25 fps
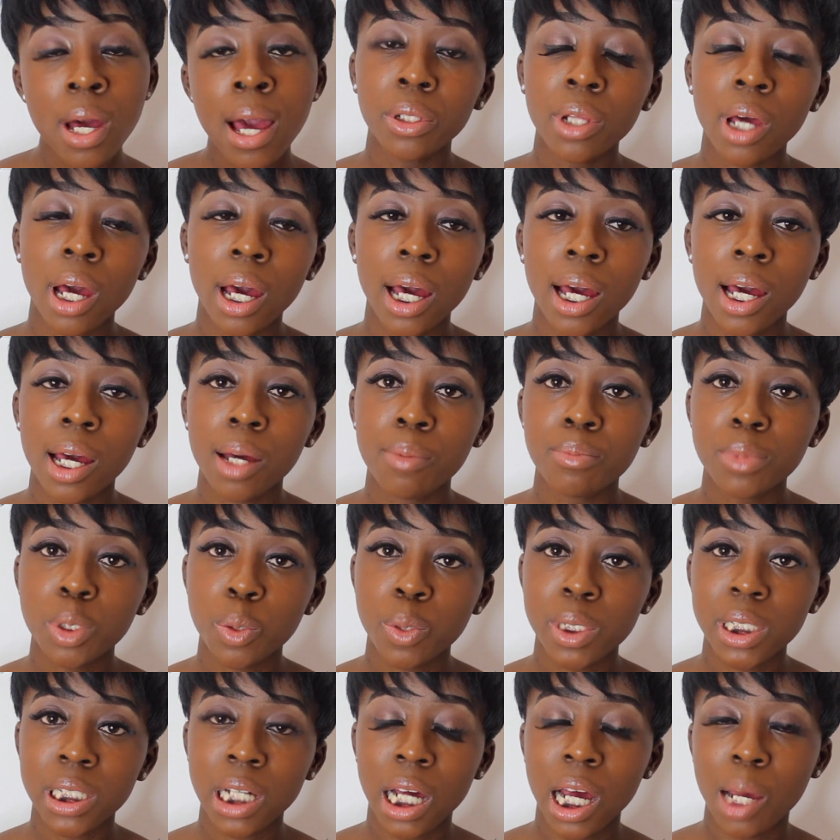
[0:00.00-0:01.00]
On
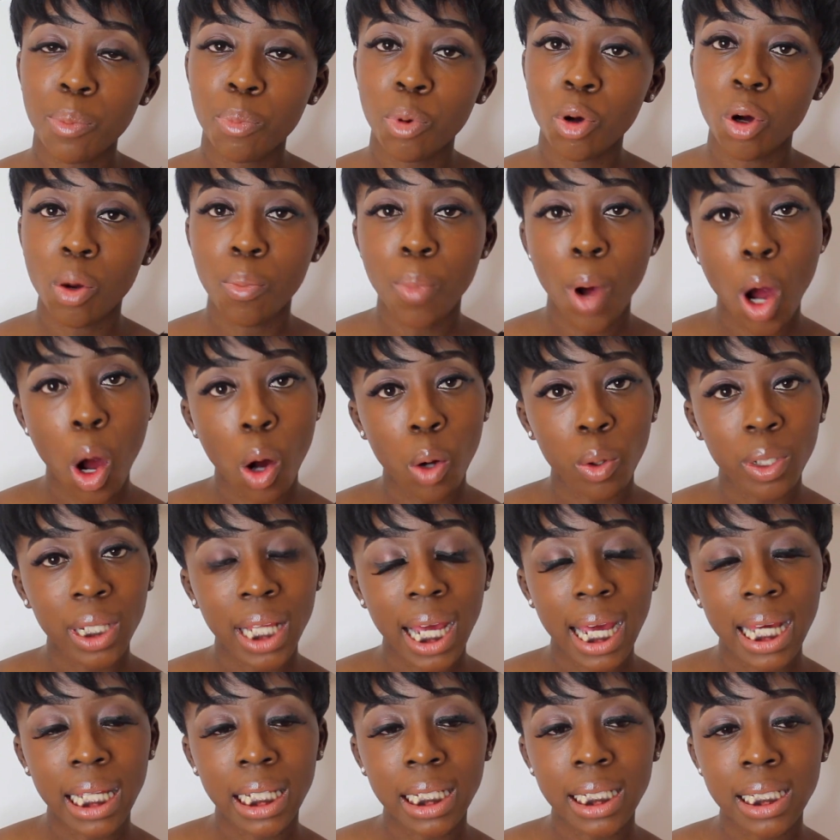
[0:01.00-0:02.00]
Twitter, I put a poll
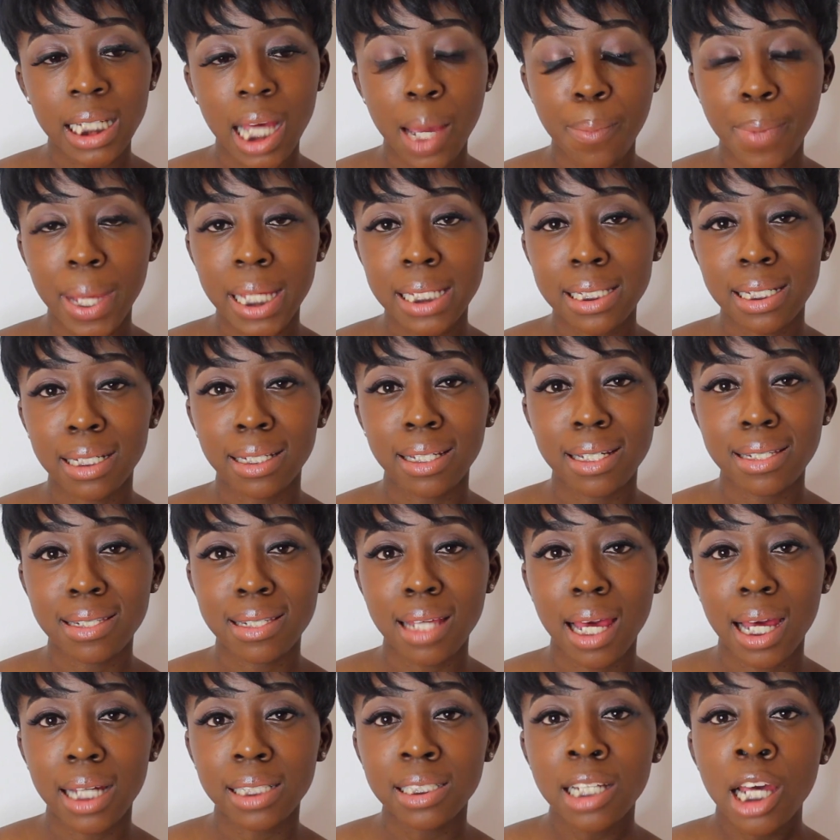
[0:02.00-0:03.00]
and I basically
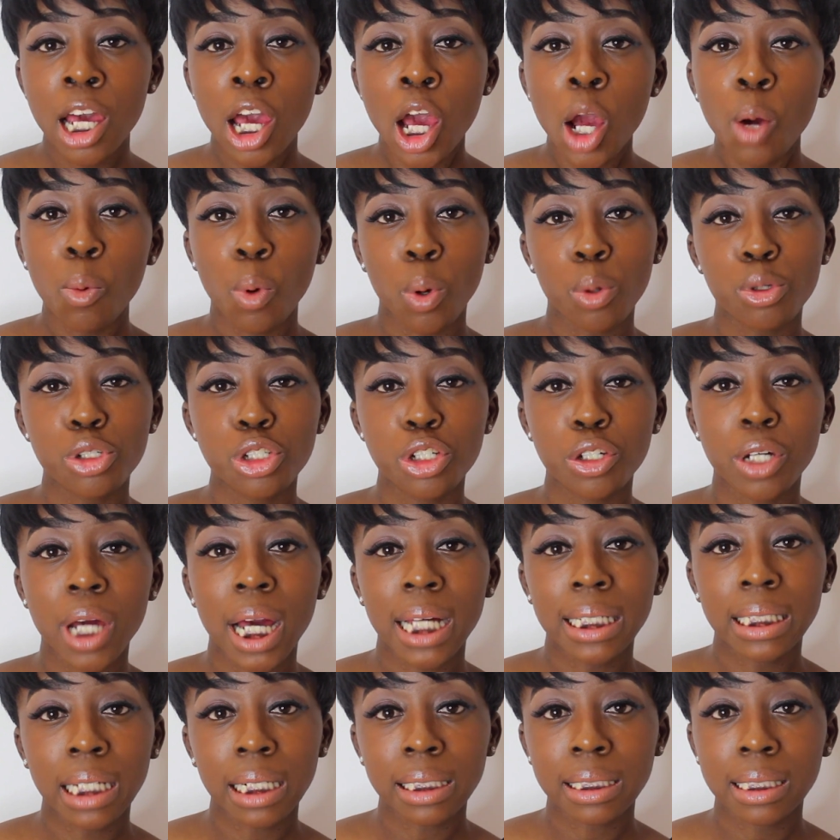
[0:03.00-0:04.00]
said, what would you
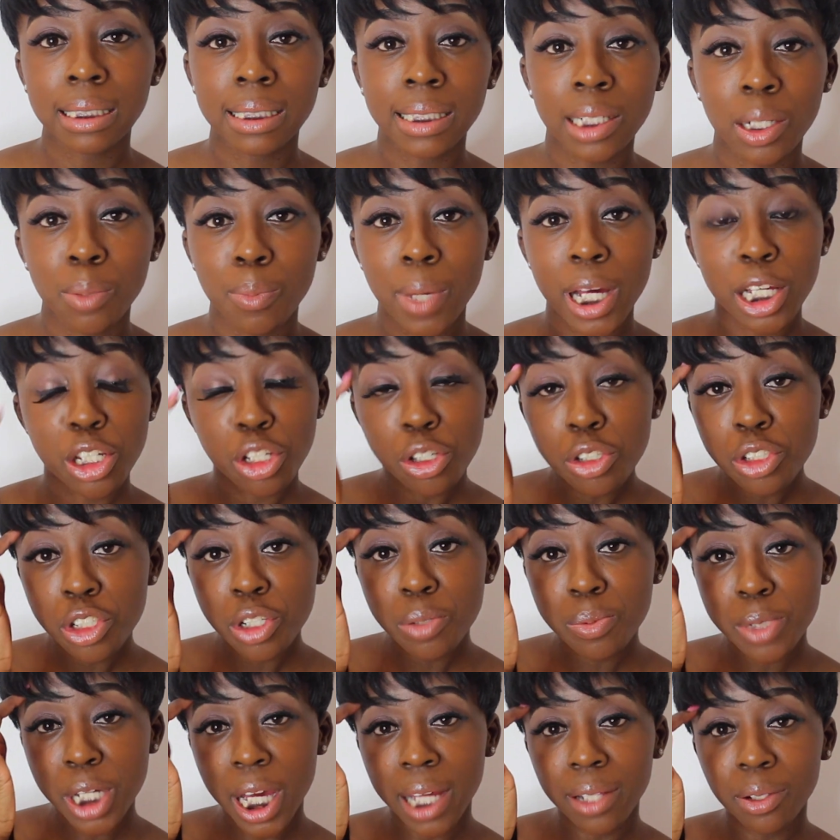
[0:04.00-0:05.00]
guys like to see on my
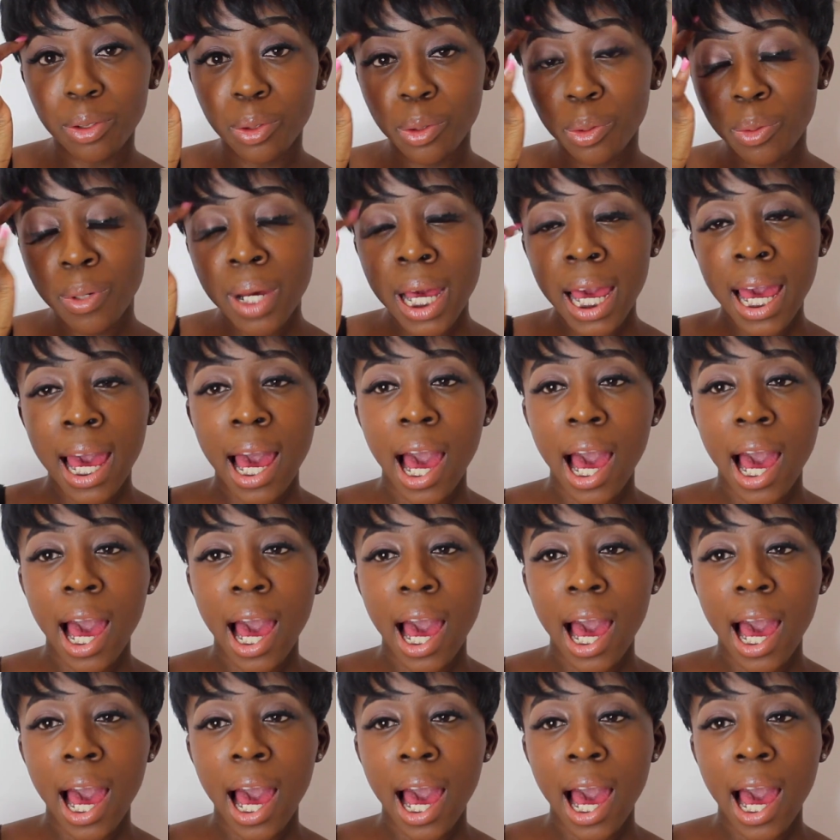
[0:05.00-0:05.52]
YouTube channel?